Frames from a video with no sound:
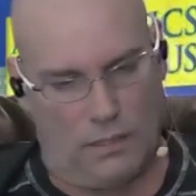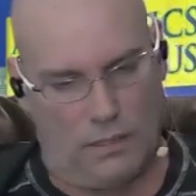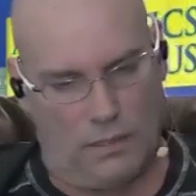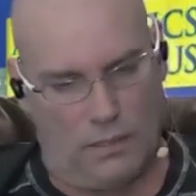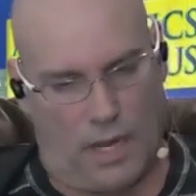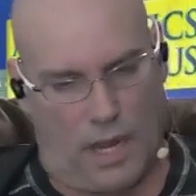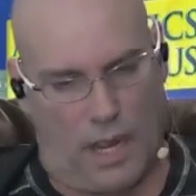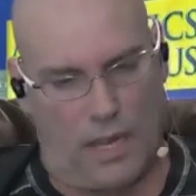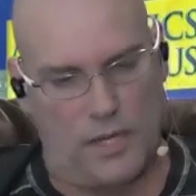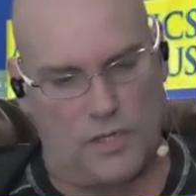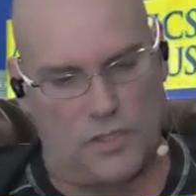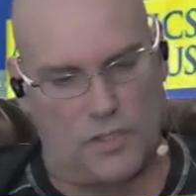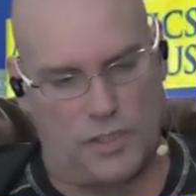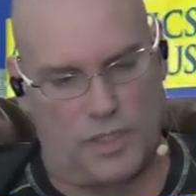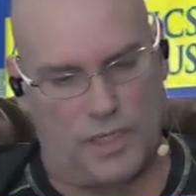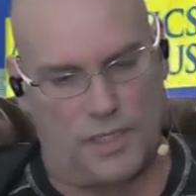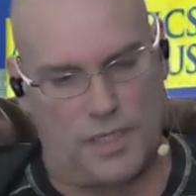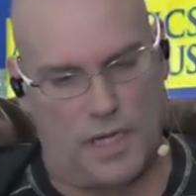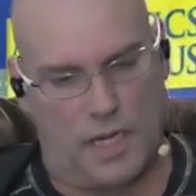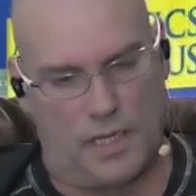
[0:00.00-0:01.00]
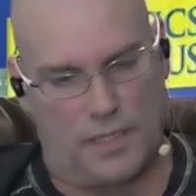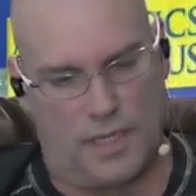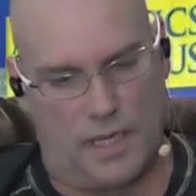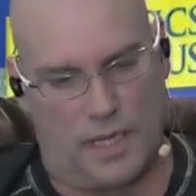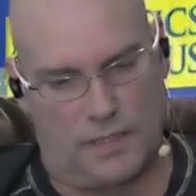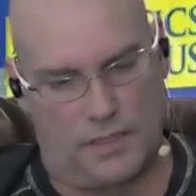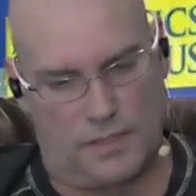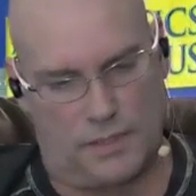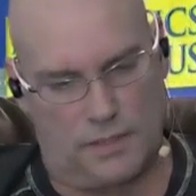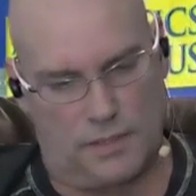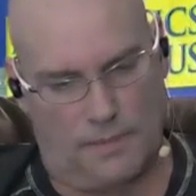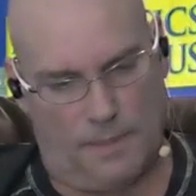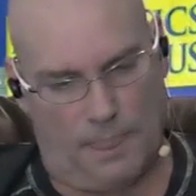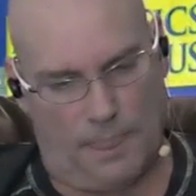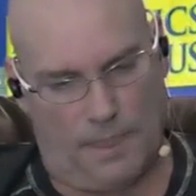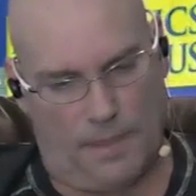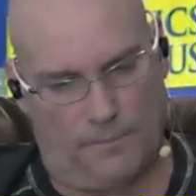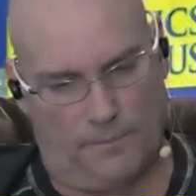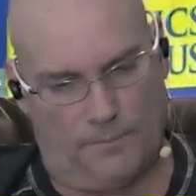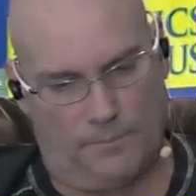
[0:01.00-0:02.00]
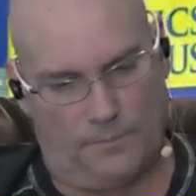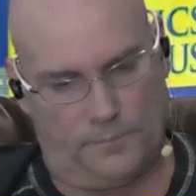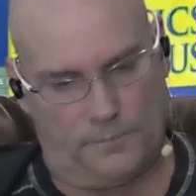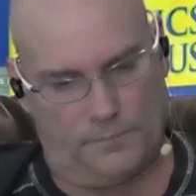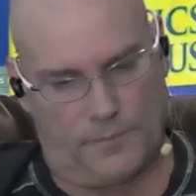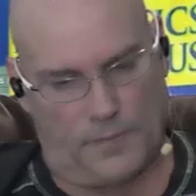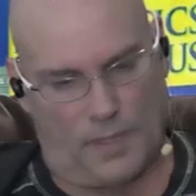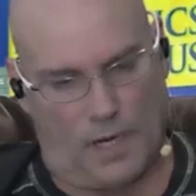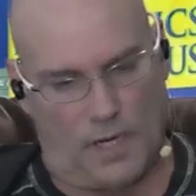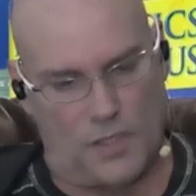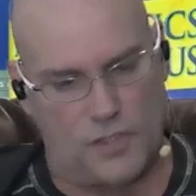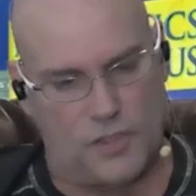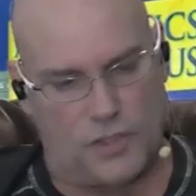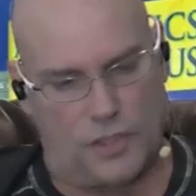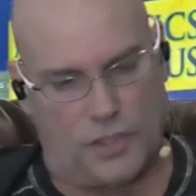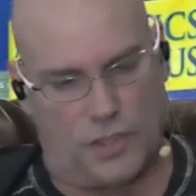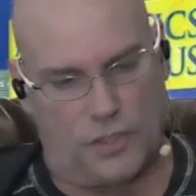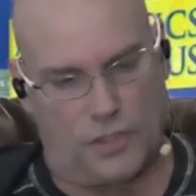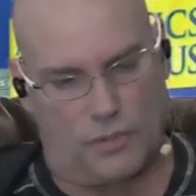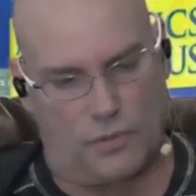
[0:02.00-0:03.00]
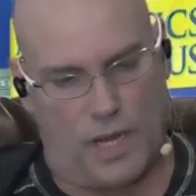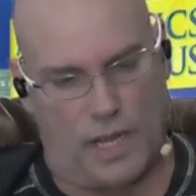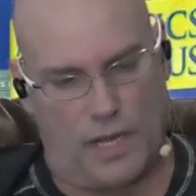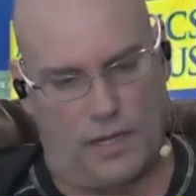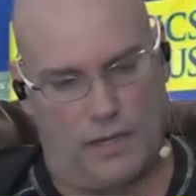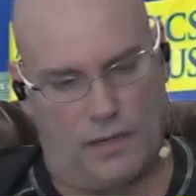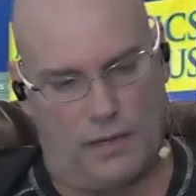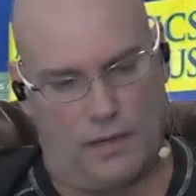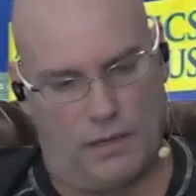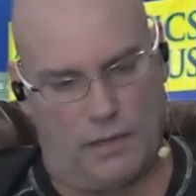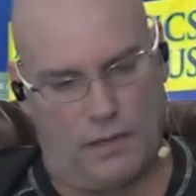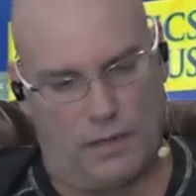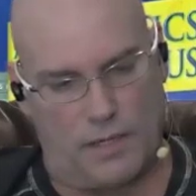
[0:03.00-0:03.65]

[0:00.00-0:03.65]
Okay, he should have done this. I should have created